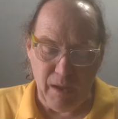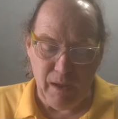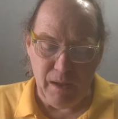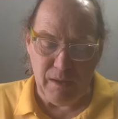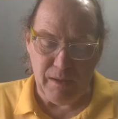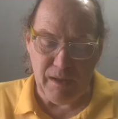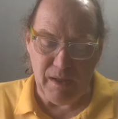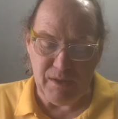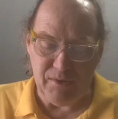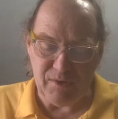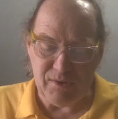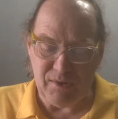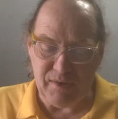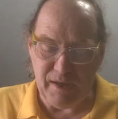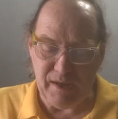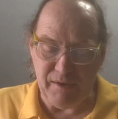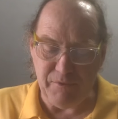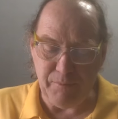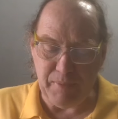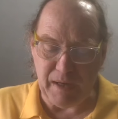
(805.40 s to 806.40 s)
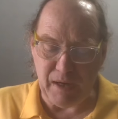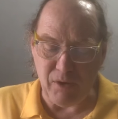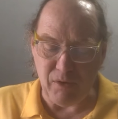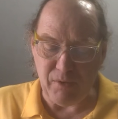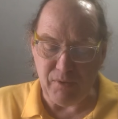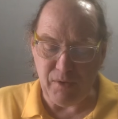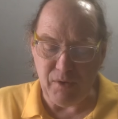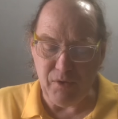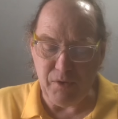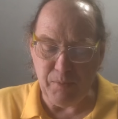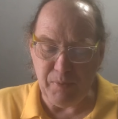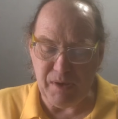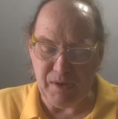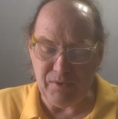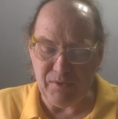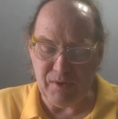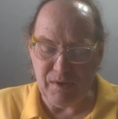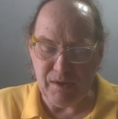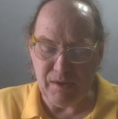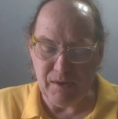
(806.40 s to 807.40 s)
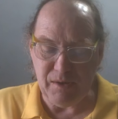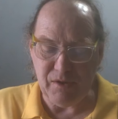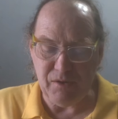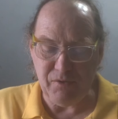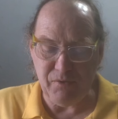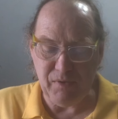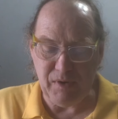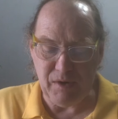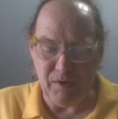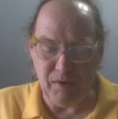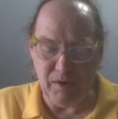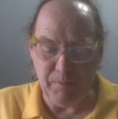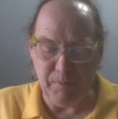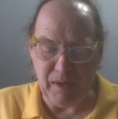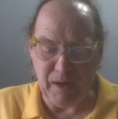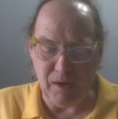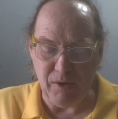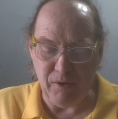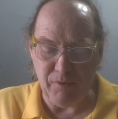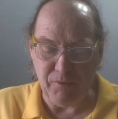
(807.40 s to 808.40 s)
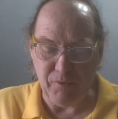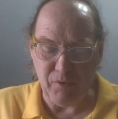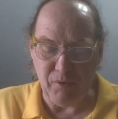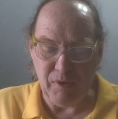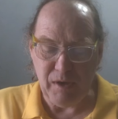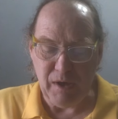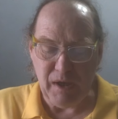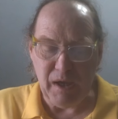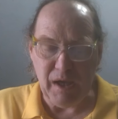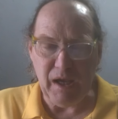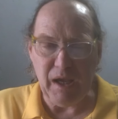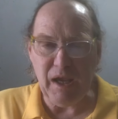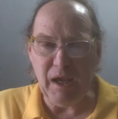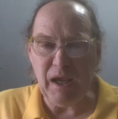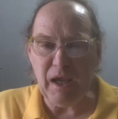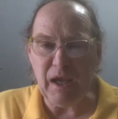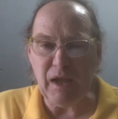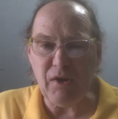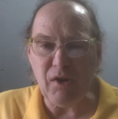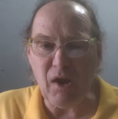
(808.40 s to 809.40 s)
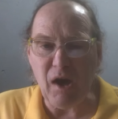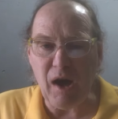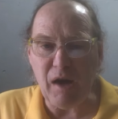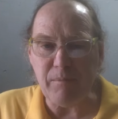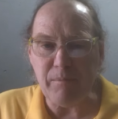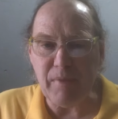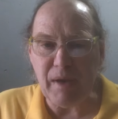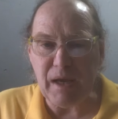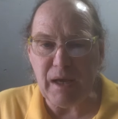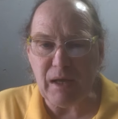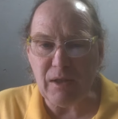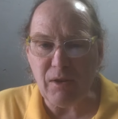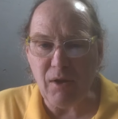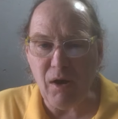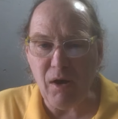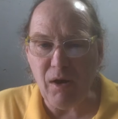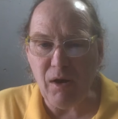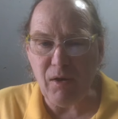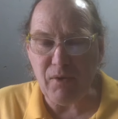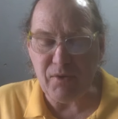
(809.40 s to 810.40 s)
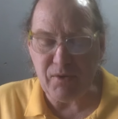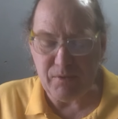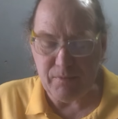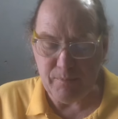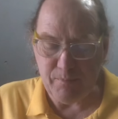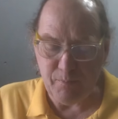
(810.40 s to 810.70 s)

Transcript: Legislative power. Though the president is very powerful, he cannot make laws.